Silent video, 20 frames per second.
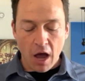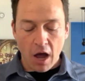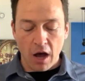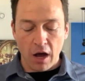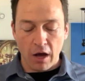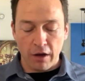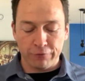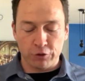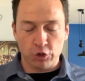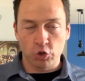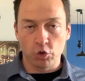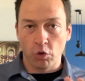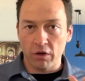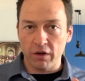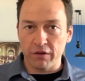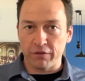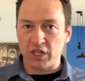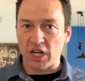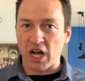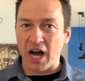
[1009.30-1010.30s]
of sort
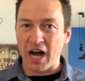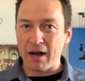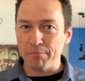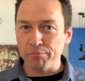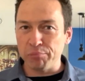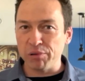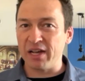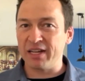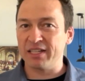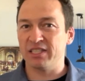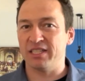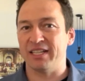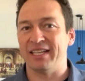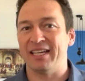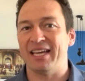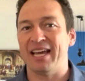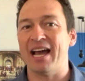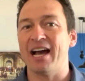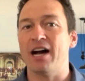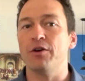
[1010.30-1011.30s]
of complex
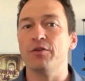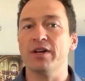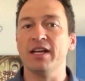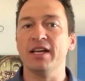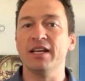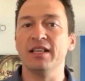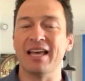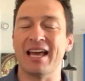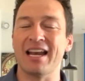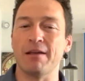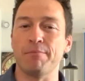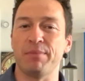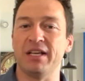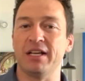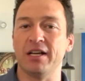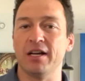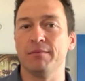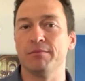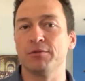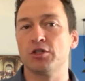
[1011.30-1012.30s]
accounting that it
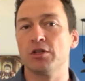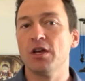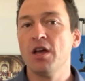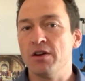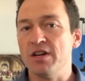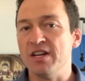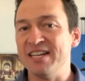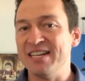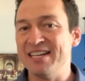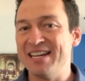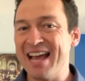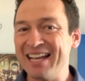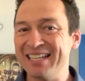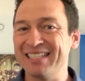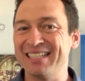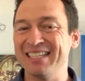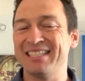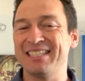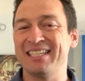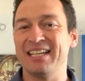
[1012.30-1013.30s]
becomes
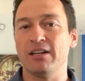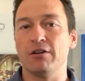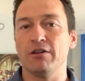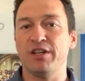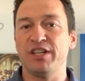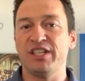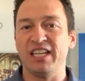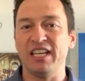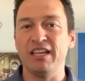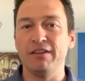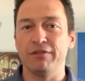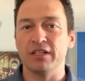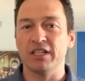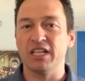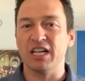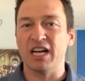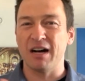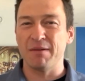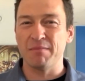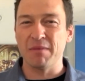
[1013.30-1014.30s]
necessary to even
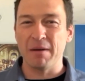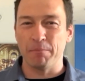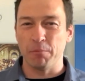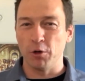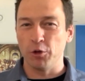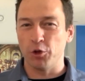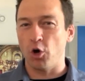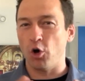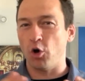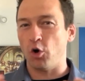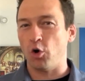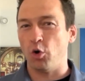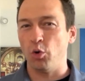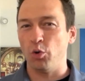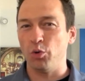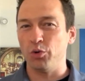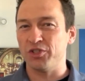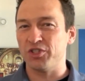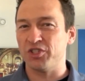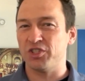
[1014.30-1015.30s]
come up with a
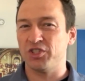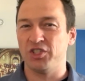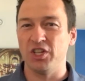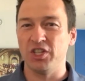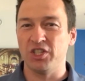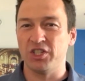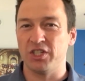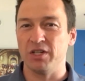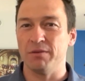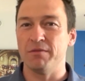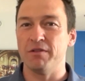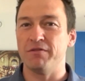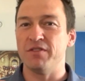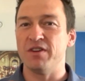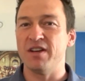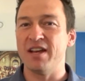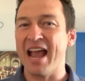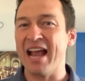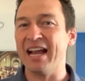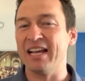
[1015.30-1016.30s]
whole system of
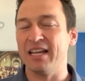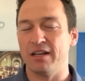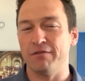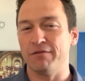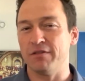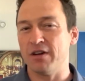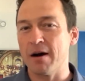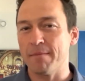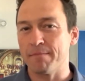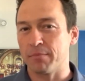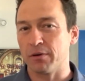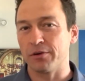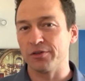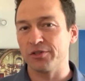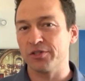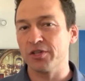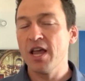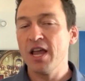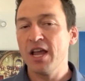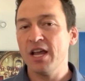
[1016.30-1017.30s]
negative
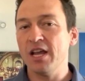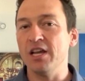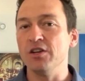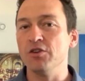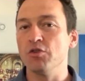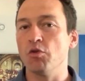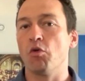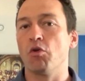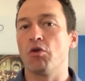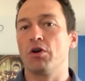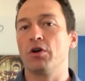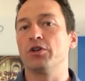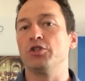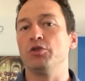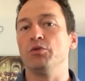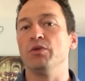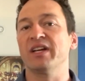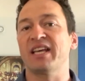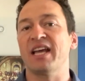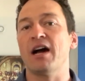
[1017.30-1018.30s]
numbers in order
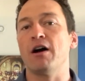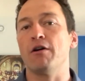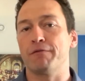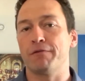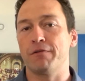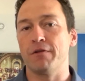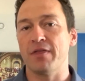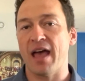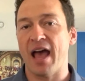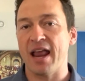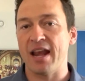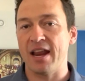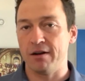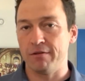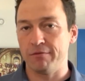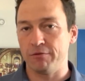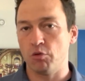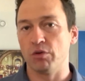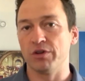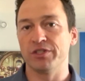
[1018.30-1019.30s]
to account for that, and
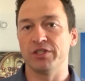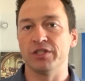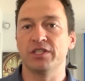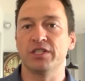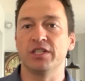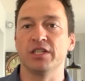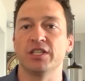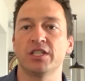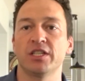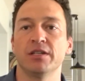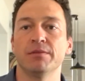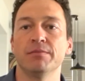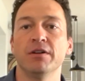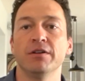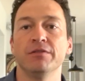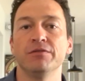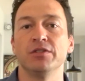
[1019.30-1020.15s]
of course a system of